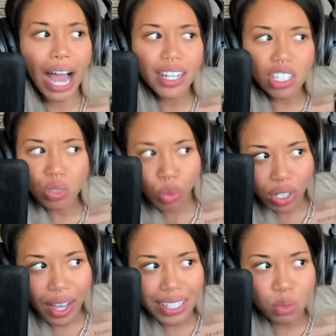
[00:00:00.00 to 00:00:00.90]
I just
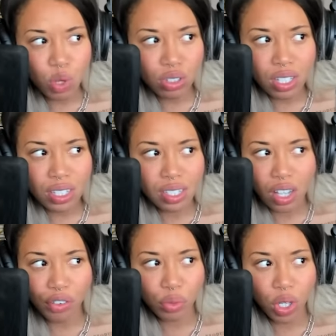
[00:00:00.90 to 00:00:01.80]
realized most of the
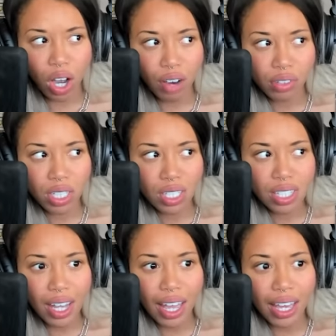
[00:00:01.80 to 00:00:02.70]
stuff we're covering
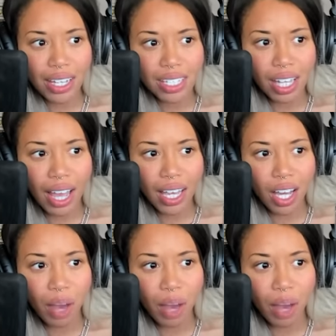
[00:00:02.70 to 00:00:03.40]
today is like